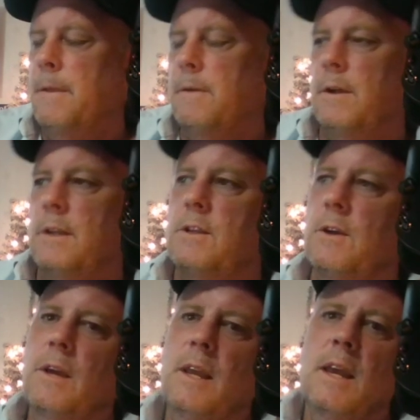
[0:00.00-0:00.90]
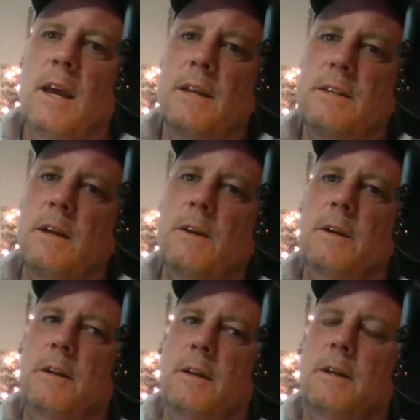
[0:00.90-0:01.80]
All right, so I
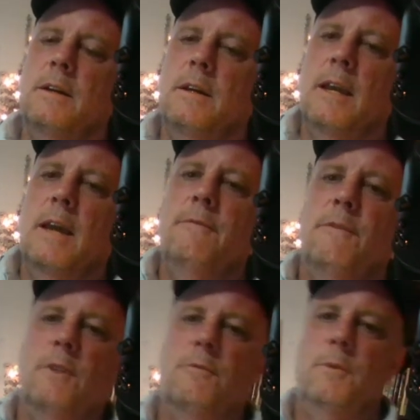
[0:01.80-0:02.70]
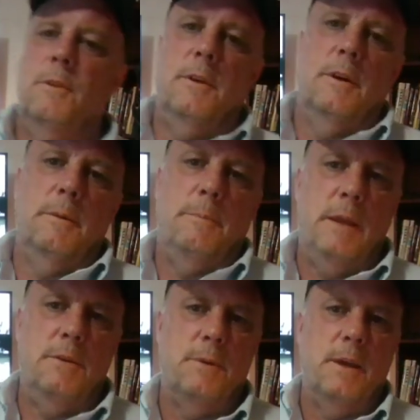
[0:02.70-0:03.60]
got involved with
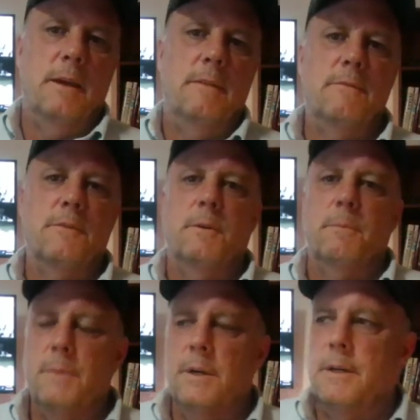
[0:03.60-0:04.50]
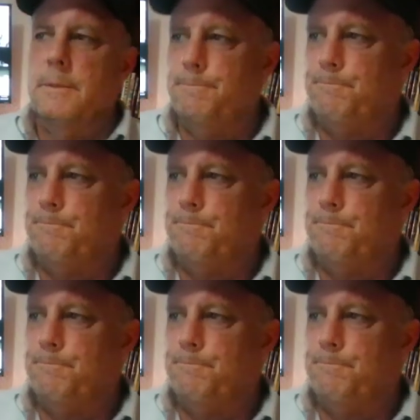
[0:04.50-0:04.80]
Patreon from